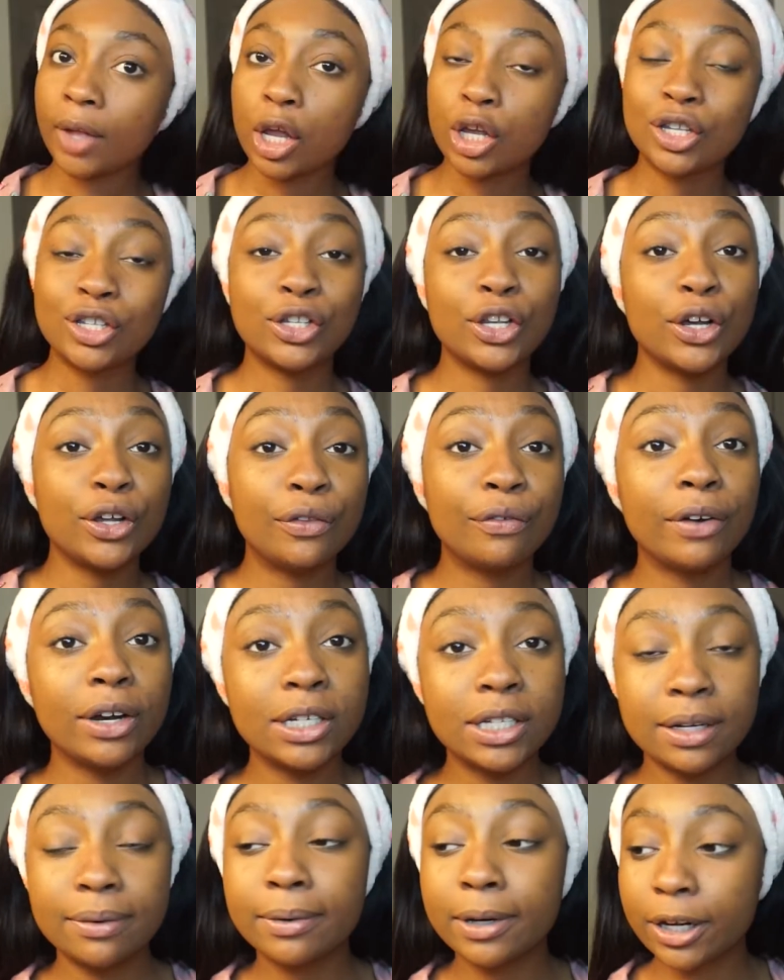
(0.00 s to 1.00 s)
So the
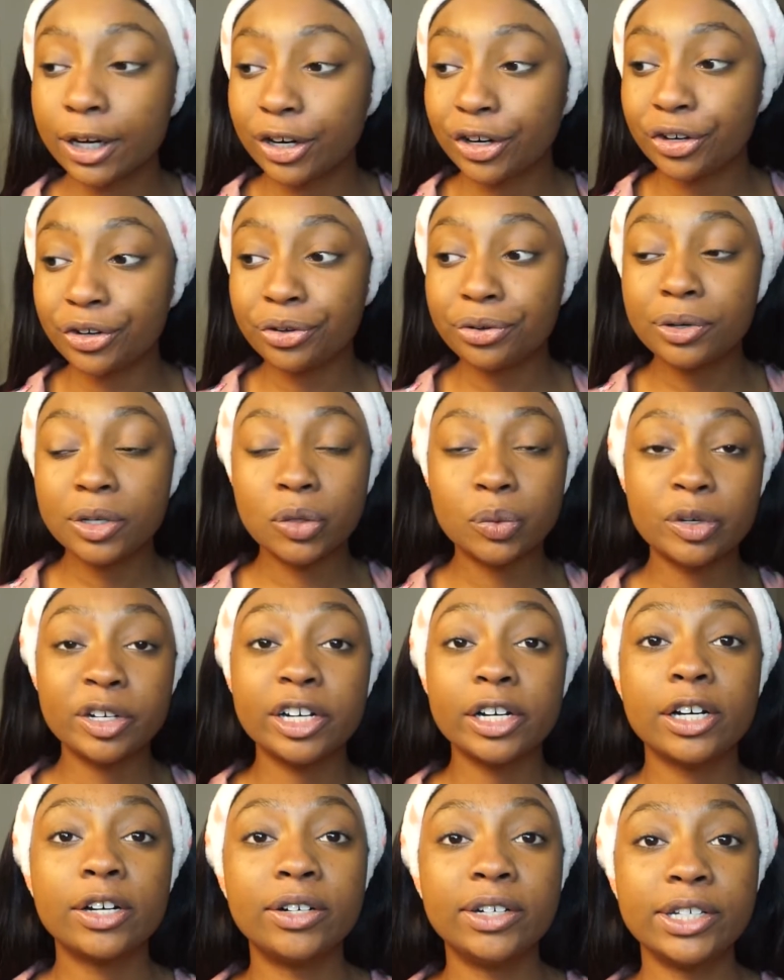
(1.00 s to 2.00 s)
first thing we're going to do is
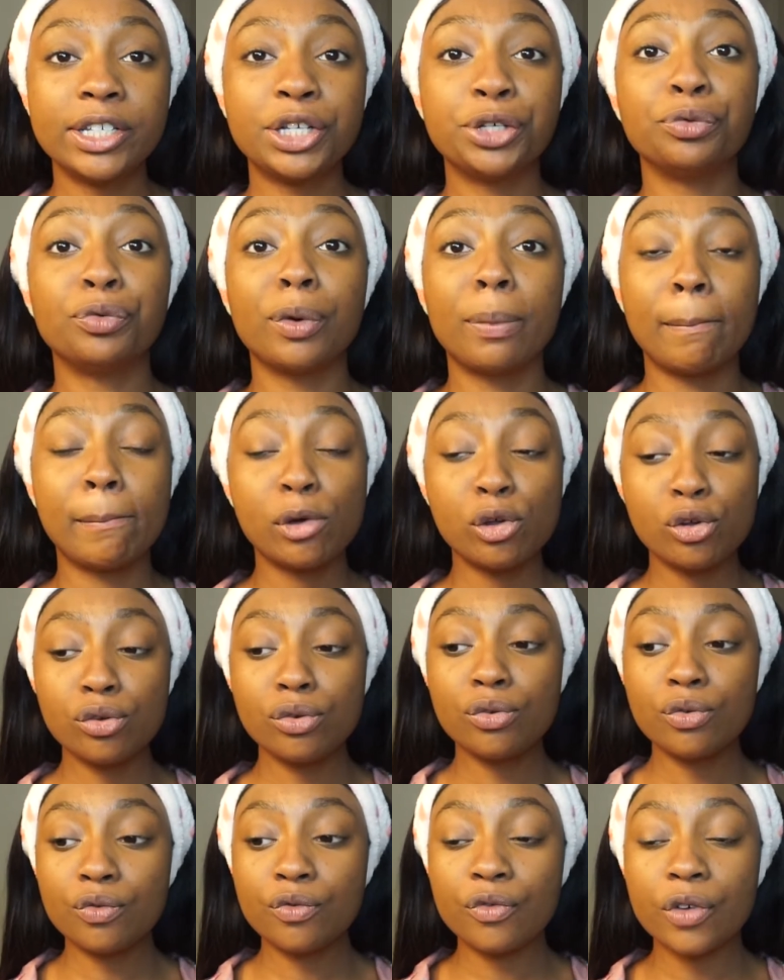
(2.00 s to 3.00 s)
we're going to
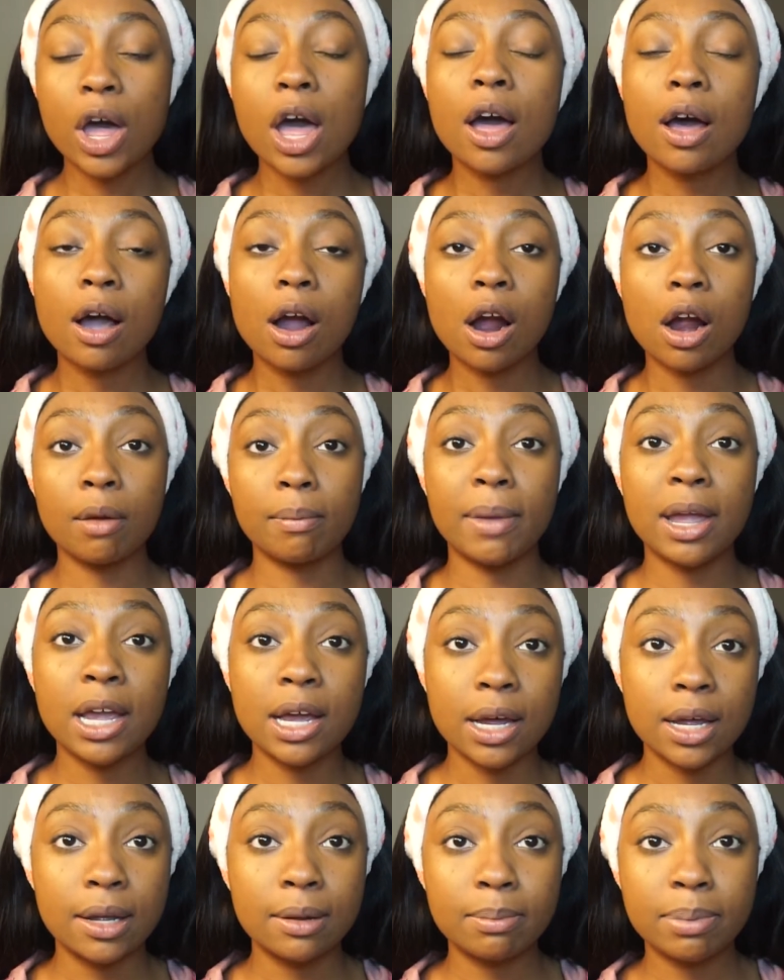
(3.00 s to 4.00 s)
remove our
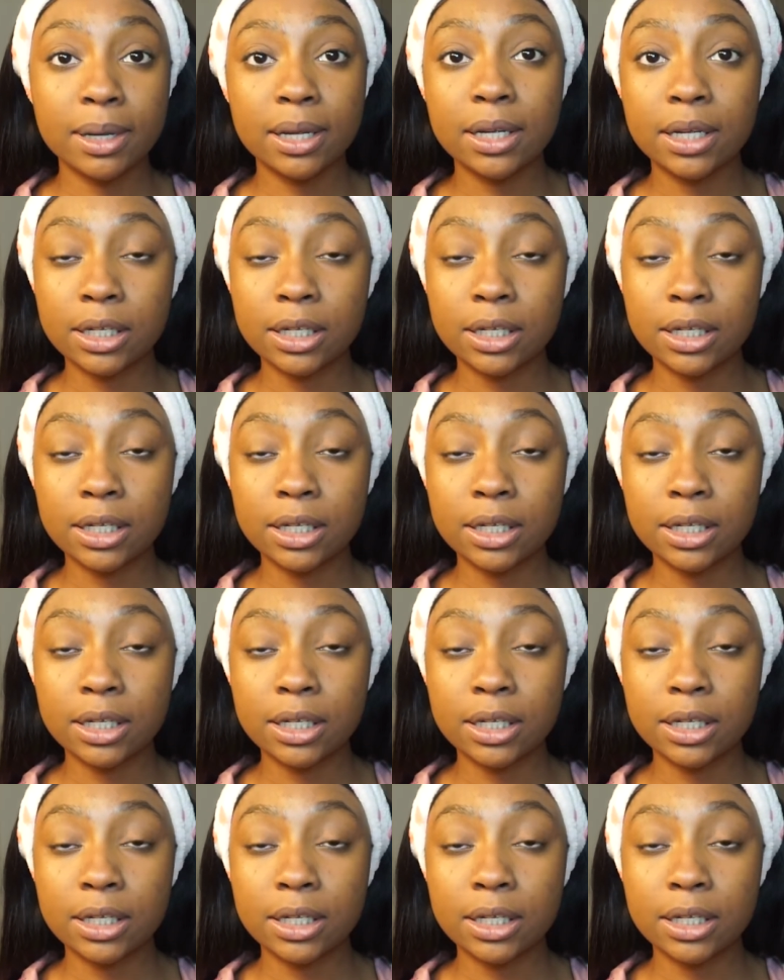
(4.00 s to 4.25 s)
makeup.